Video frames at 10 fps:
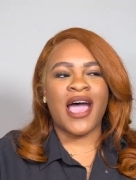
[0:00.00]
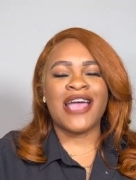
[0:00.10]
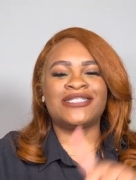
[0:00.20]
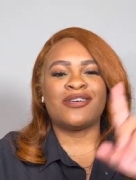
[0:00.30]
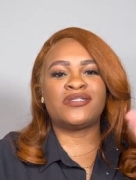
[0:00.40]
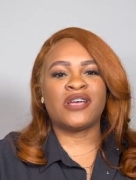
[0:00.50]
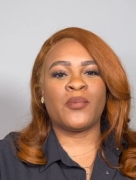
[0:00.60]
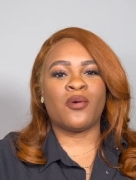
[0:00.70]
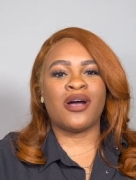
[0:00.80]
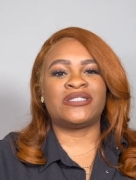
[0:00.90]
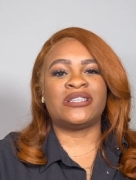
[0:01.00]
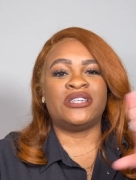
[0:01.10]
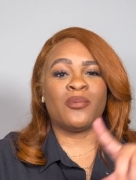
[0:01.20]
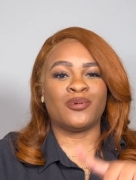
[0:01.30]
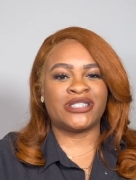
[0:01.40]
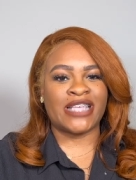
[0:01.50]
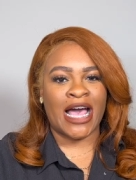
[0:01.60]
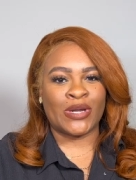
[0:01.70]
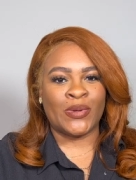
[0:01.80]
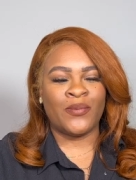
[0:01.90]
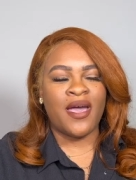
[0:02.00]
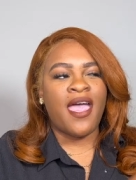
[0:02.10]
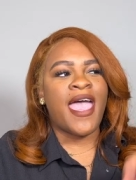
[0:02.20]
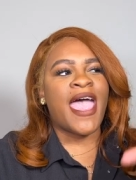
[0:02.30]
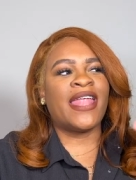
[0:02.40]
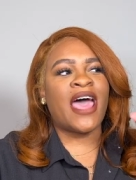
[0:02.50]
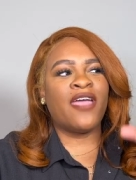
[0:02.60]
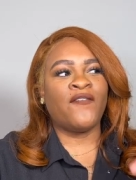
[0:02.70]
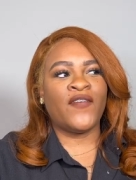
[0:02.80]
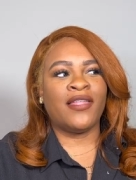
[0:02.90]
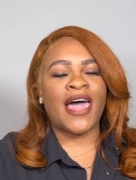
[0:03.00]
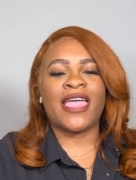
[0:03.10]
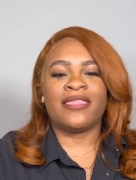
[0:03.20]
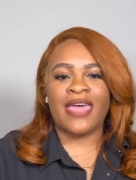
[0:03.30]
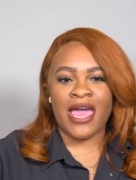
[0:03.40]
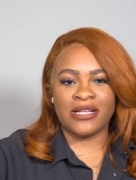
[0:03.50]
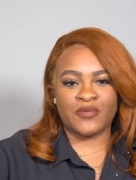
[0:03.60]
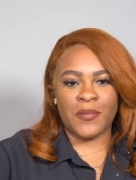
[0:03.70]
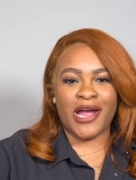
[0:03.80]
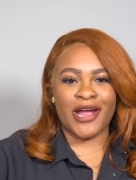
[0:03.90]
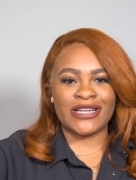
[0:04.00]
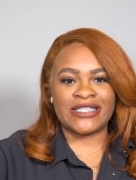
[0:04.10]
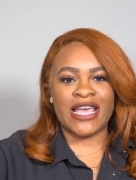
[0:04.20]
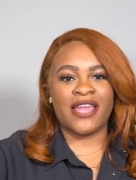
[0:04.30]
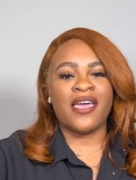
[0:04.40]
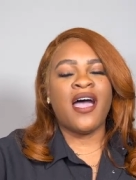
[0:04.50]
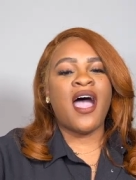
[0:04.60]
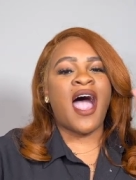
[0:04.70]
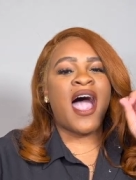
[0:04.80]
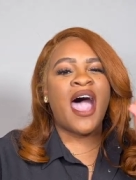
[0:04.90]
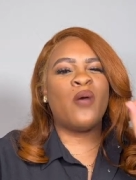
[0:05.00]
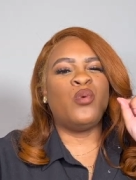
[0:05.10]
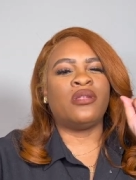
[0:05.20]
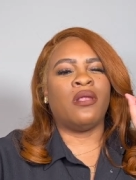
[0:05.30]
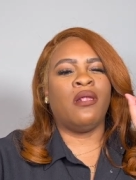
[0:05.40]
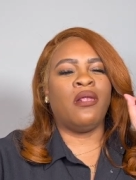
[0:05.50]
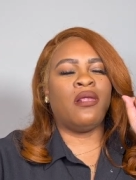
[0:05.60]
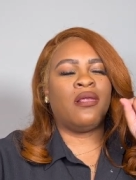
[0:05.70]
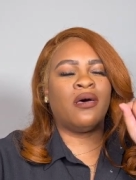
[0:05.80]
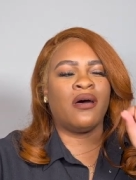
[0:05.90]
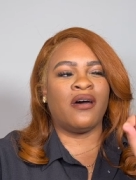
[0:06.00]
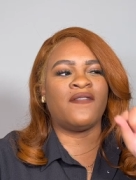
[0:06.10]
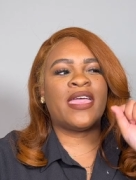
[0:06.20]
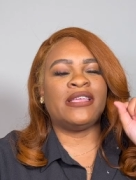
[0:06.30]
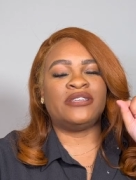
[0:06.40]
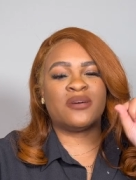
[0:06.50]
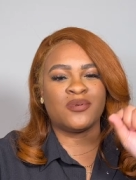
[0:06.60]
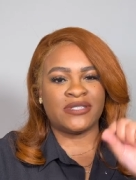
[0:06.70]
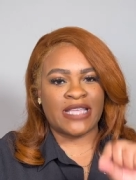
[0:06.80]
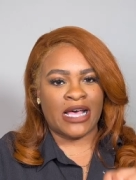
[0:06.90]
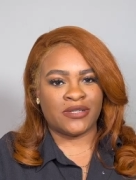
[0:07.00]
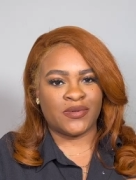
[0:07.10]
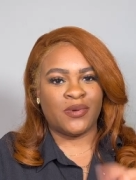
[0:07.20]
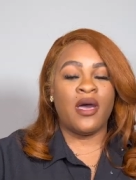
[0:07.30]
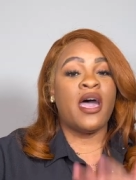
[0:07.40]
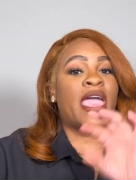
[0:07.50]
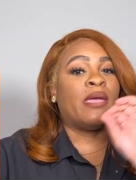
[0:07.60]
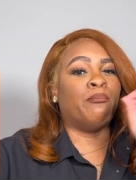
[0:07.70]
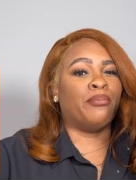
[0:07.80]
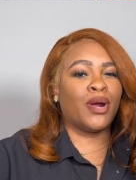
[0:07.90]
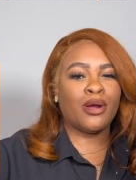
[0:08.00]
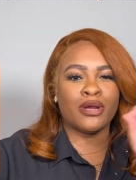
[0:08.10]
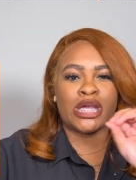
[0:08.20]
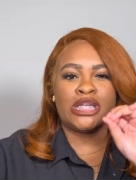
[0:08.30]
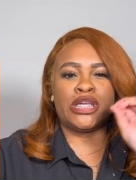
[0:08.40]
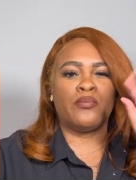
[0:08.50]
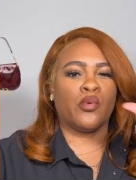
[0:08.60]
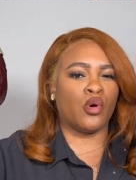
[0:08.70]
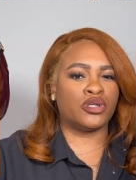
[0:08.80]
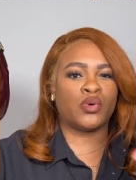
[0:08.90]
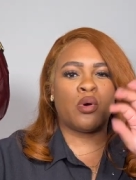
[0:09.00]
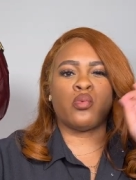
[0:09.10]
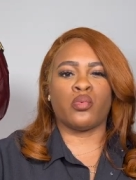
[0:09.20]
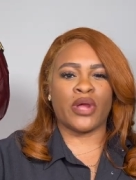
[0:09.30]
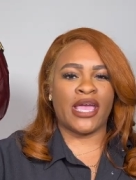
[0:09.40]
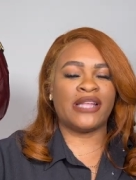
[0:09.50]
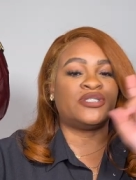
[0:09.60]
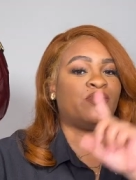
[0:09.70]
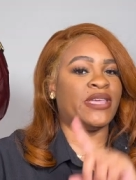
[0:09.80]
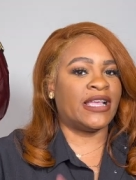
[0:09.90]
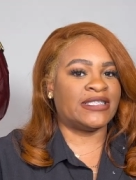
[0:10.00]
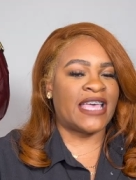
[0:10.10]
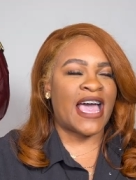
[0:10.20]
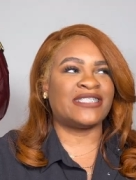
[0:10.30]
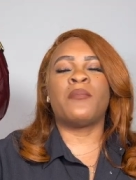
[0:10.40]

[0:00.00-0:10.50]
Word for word: I start to come across the double saddle, and I feel like that is where my heart is at. I would love a double saddle, a burgundy, bordeaux red to be exact.